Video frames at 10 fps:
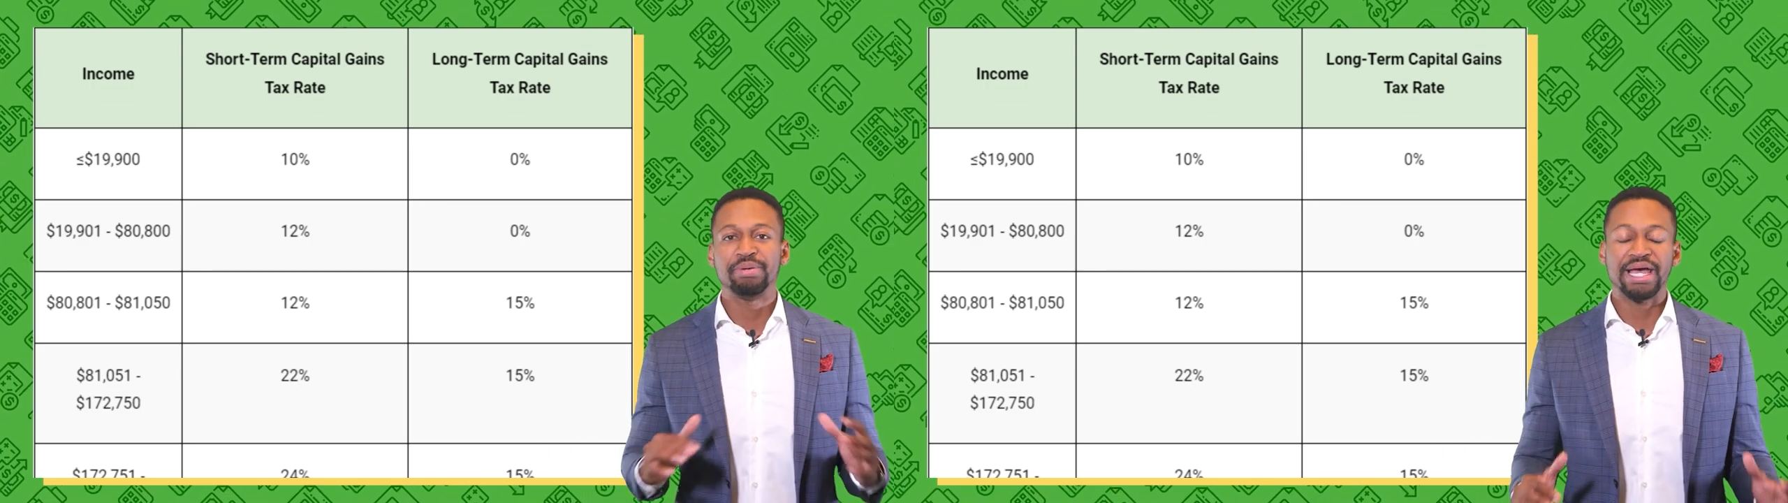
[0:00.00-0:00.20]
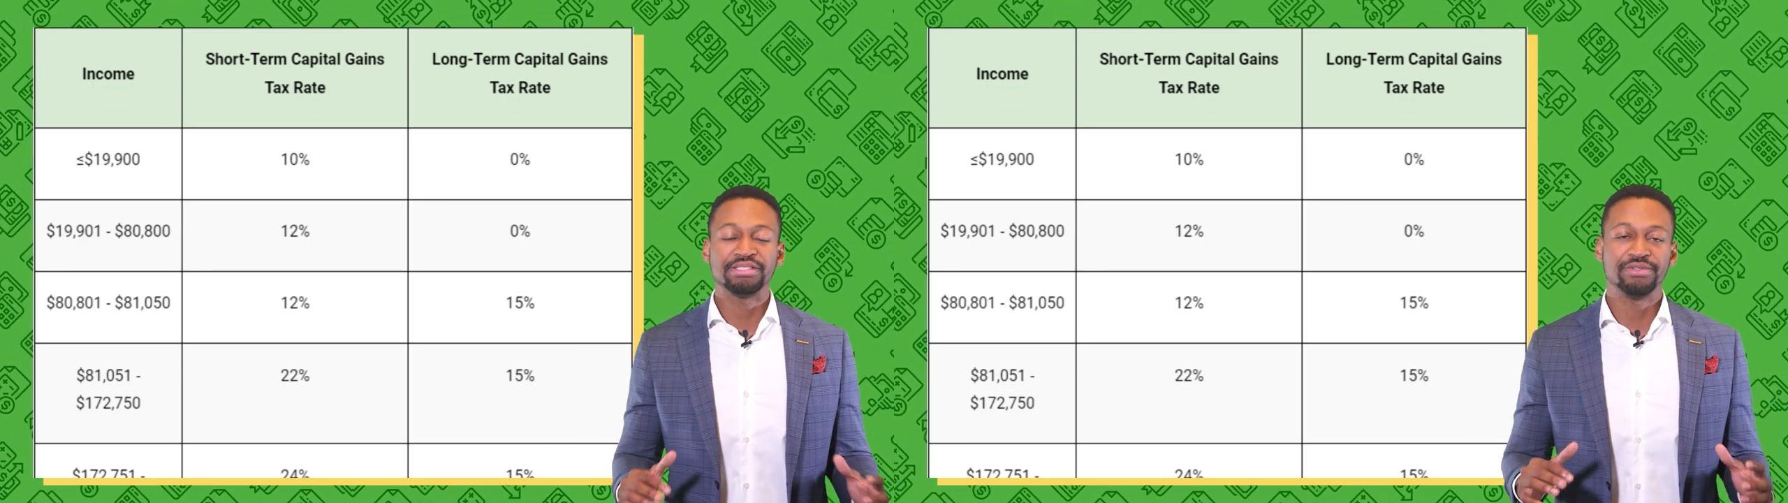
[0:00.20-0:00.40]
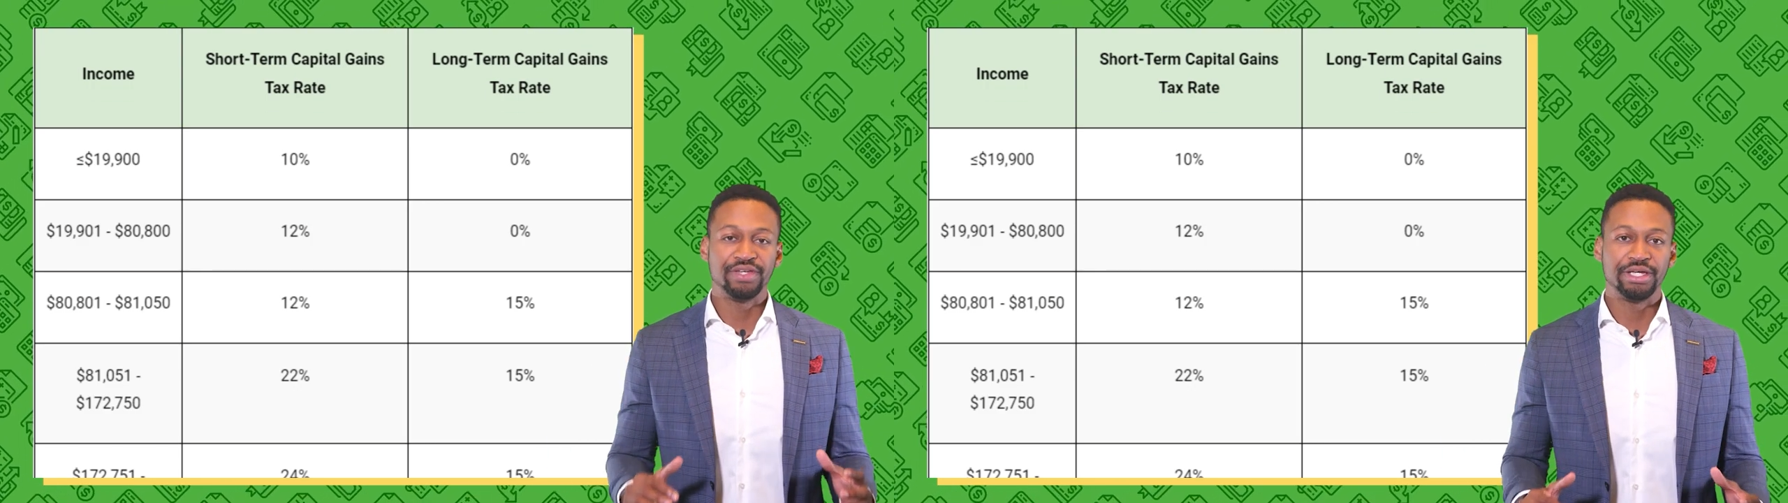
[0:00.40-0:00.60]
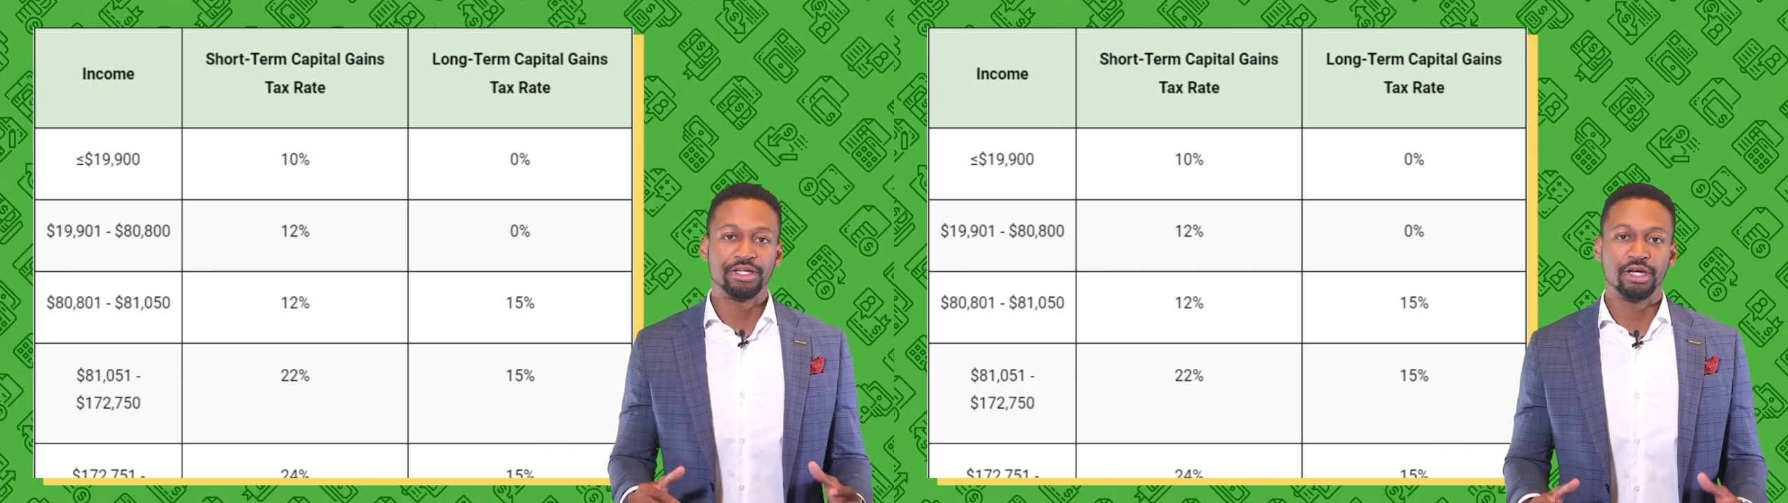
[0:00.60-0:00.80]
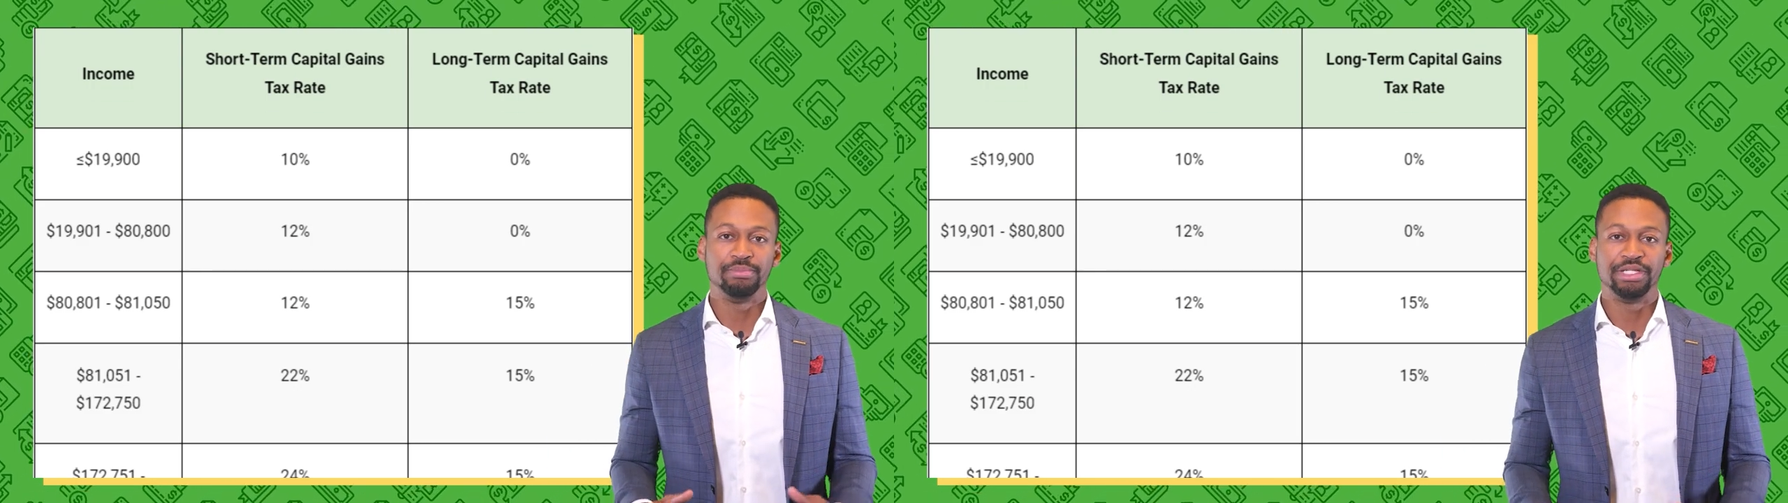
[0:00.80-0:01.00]
passive
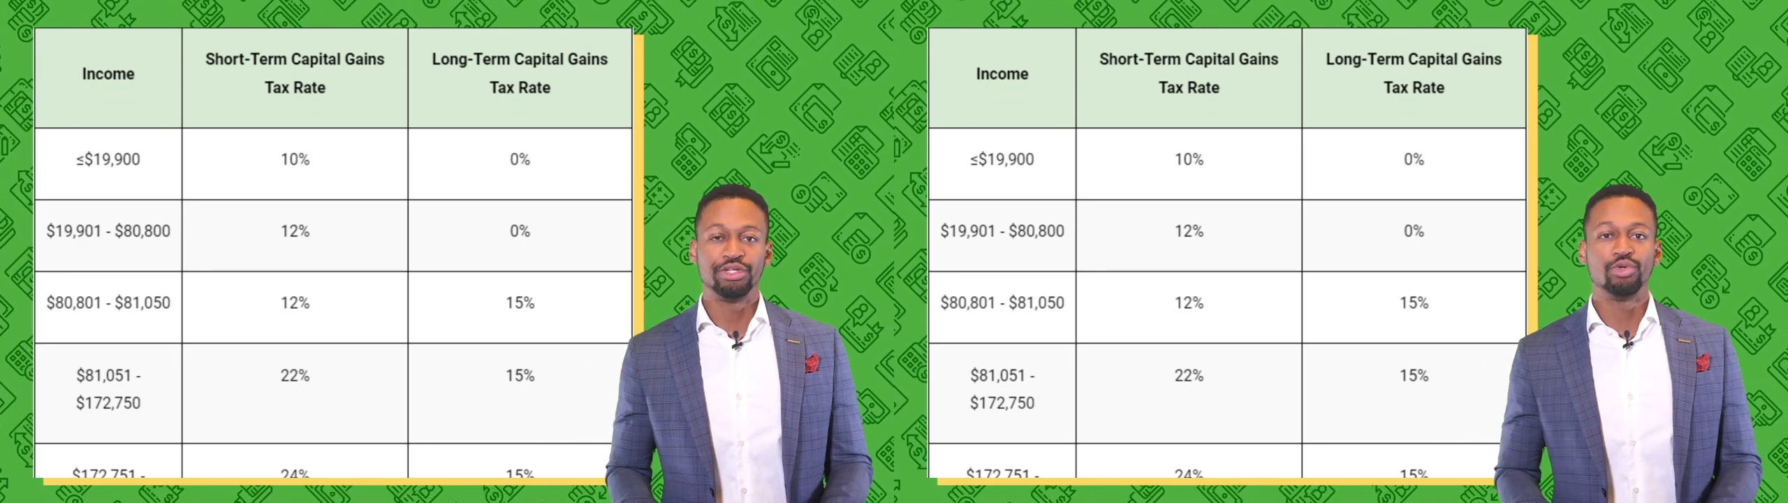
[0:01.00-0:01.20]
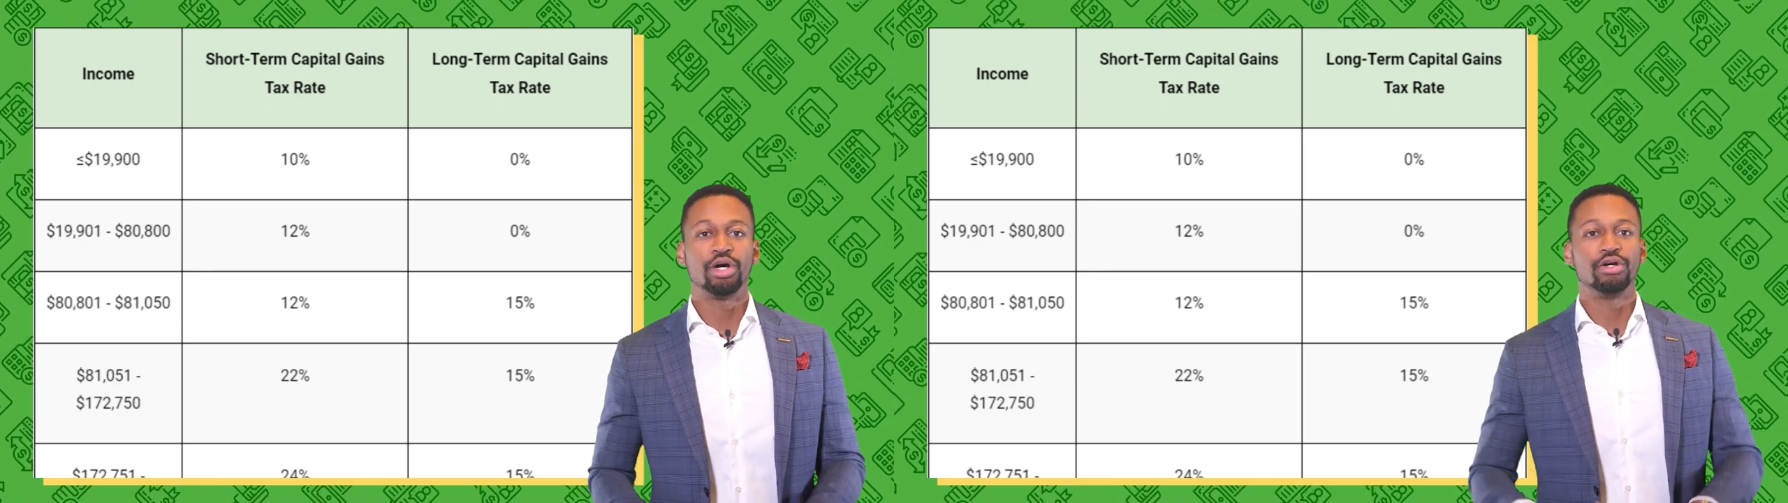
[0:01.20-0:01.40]
income that you